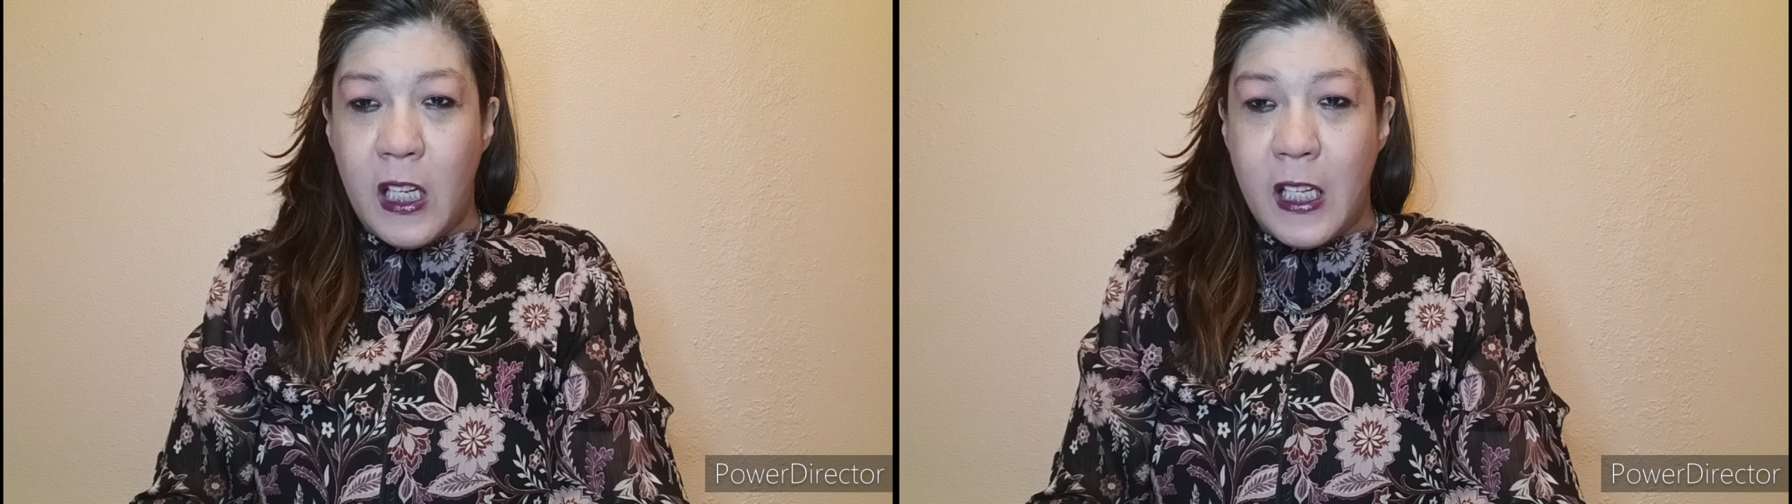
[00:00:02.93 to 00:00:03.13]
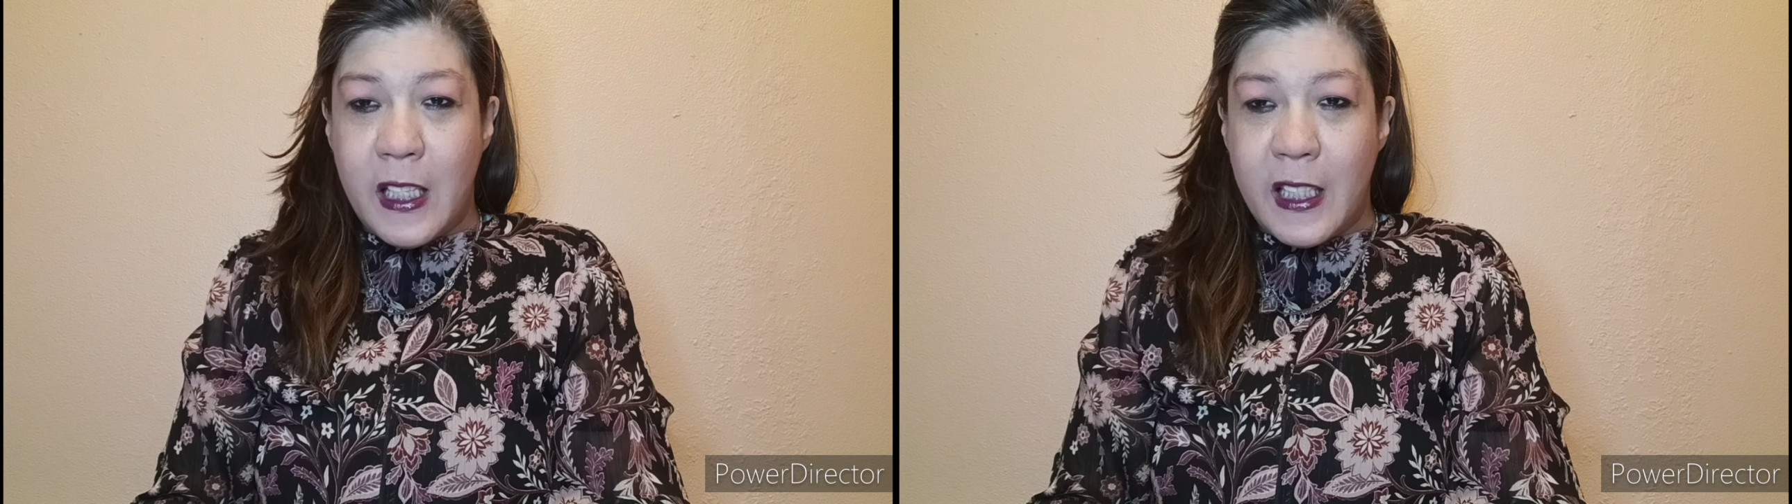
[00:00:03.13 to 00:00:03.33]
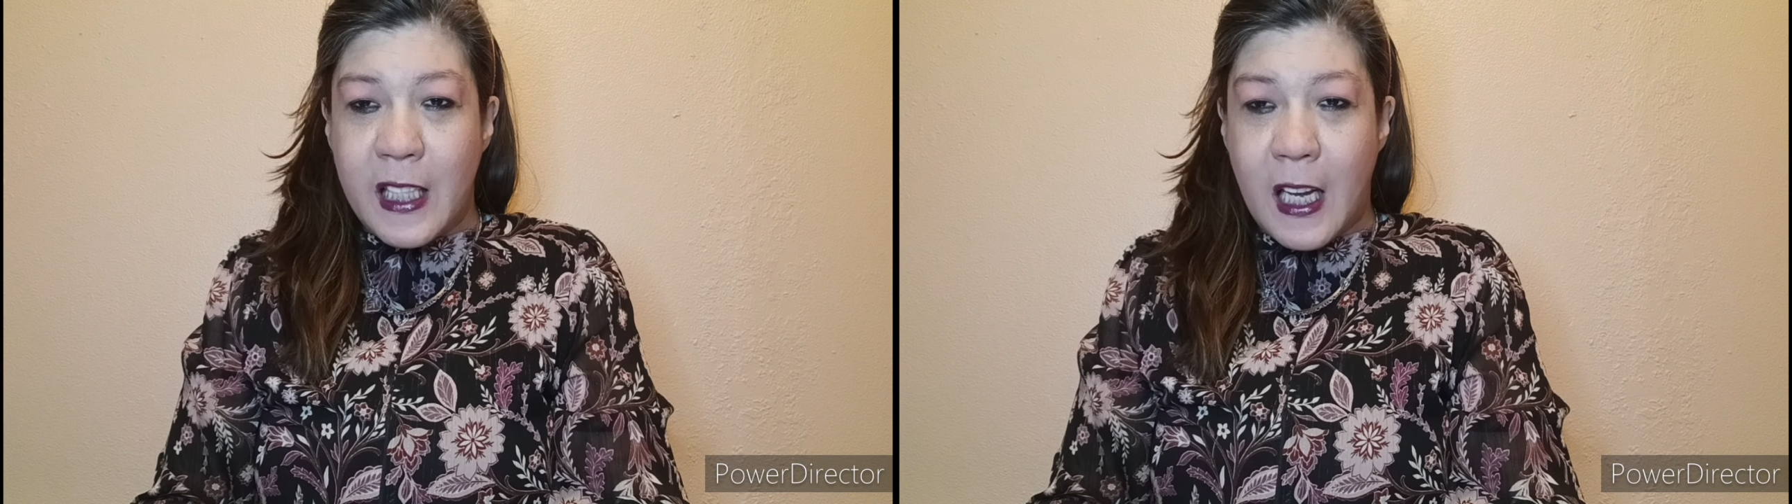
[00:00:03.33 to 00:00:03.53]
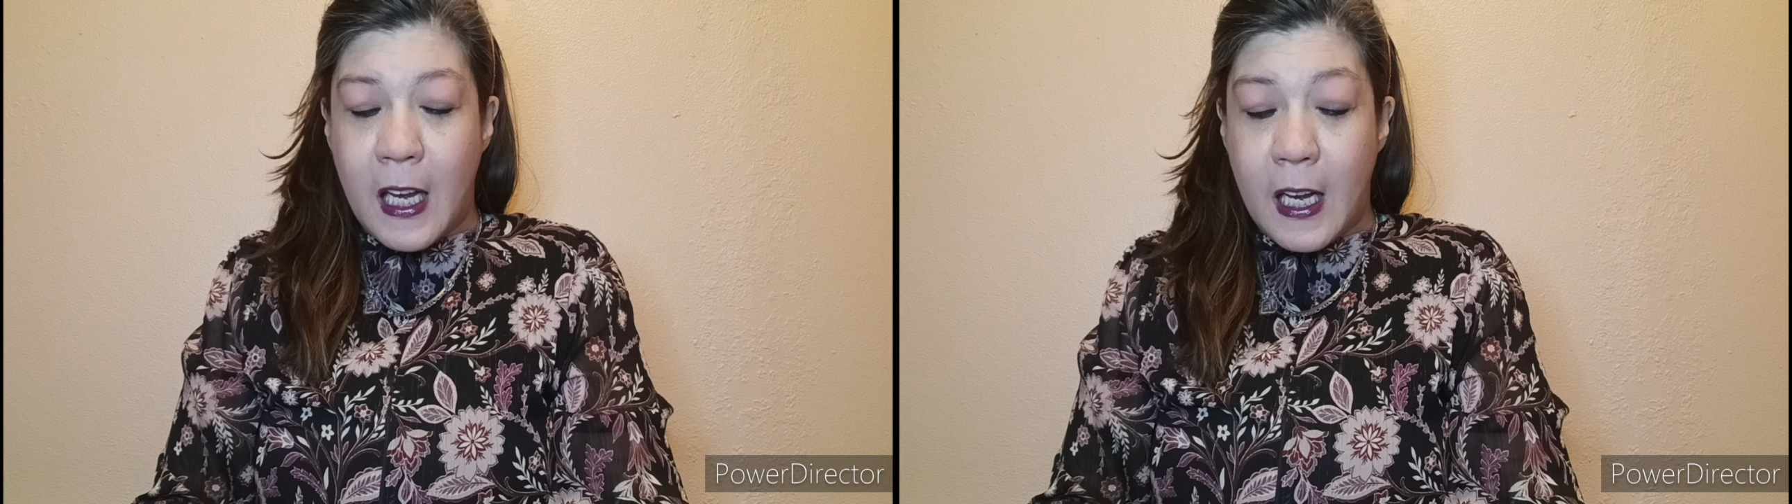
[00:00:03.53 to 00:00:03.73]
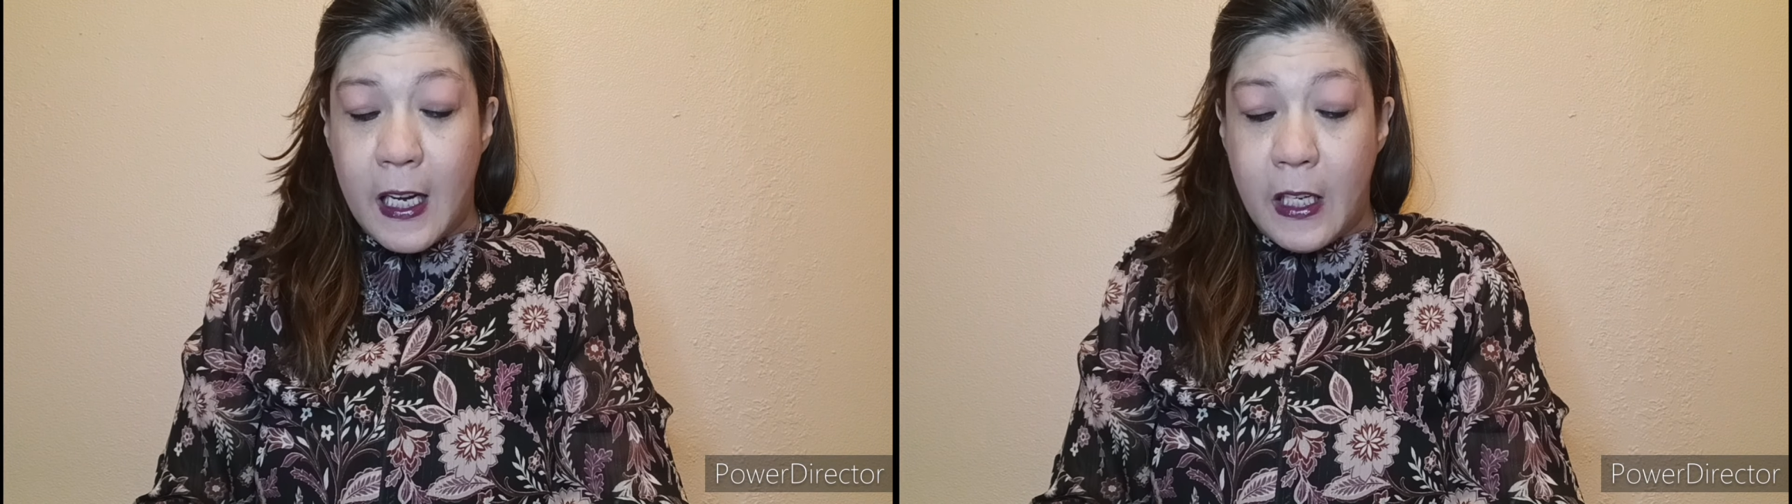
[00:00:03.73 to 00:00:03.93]
is
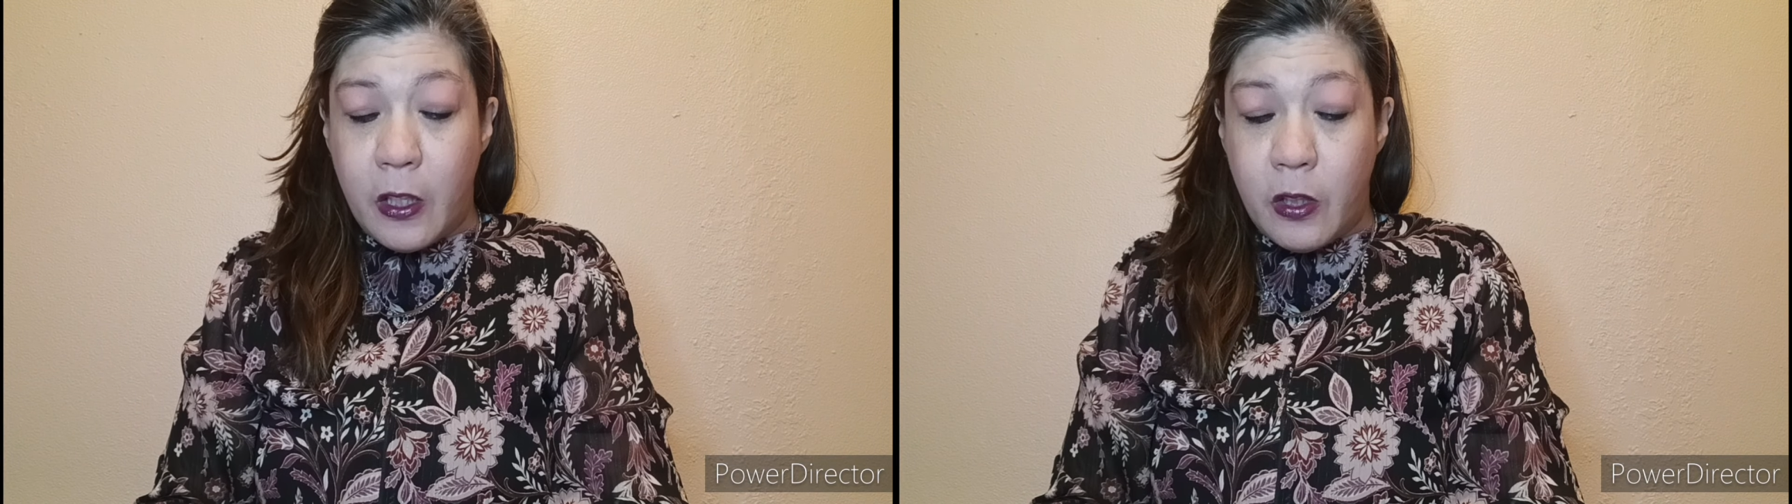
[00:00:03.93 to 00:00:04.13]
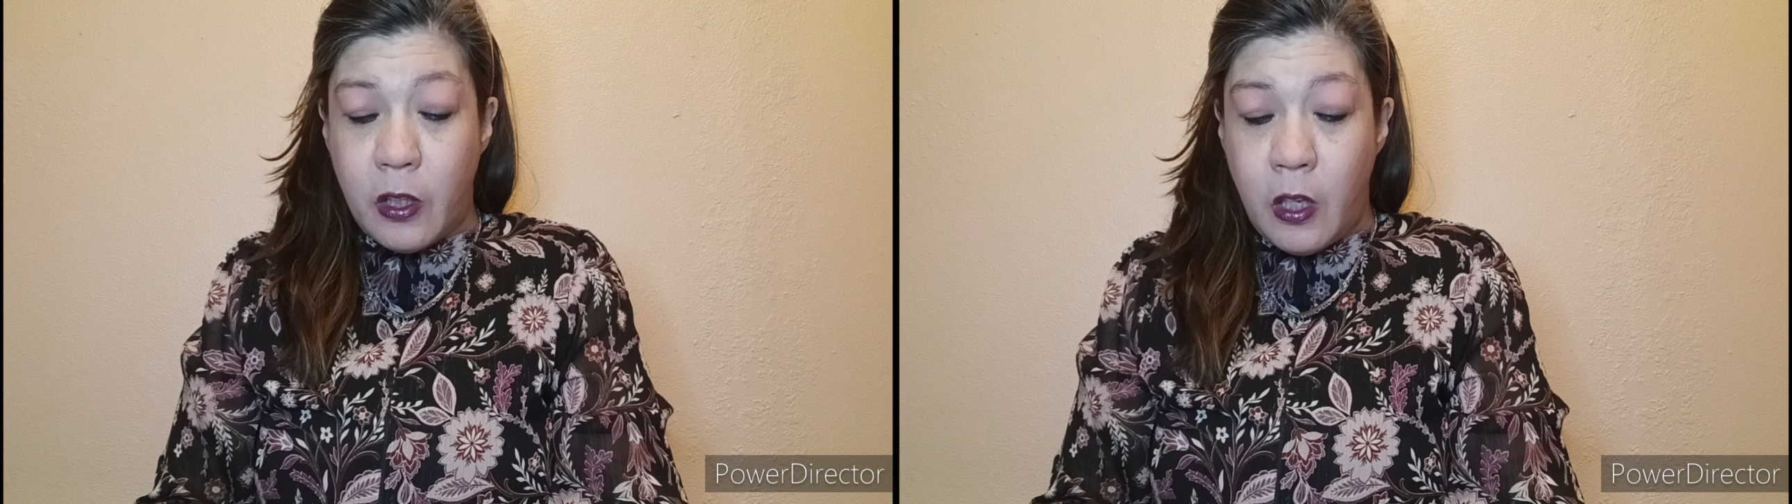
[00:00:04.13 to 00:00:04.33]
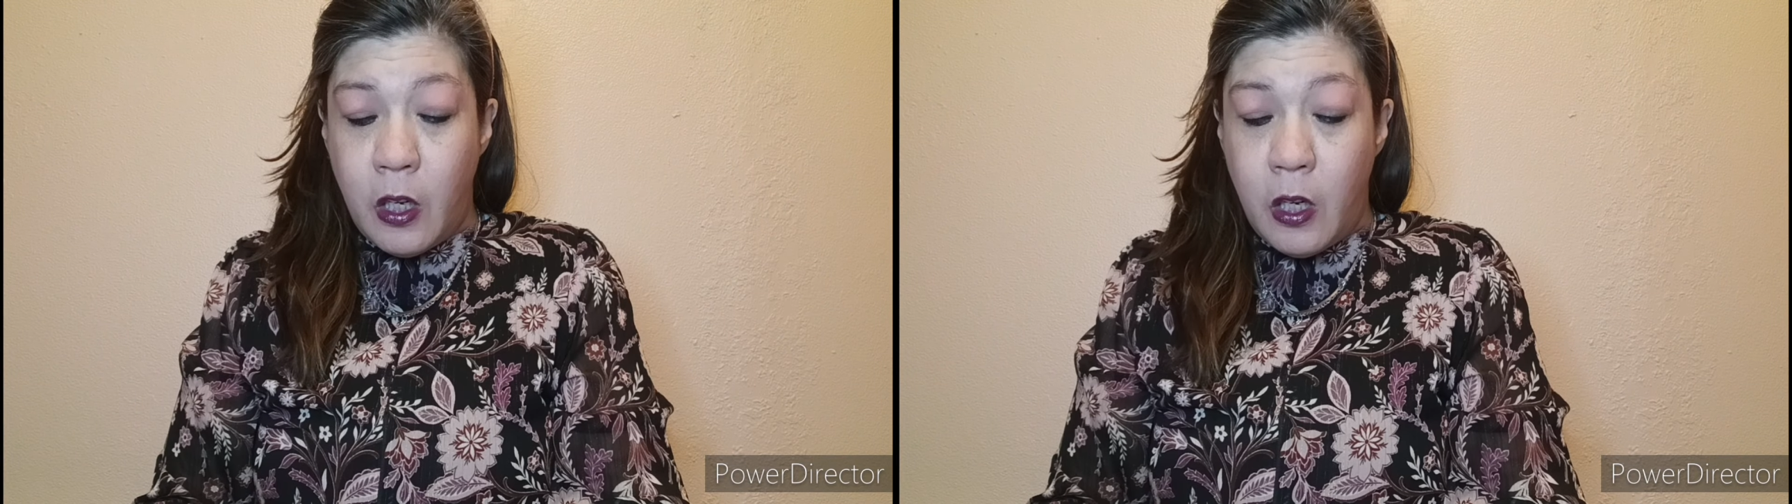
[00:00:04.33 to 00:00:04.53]
titled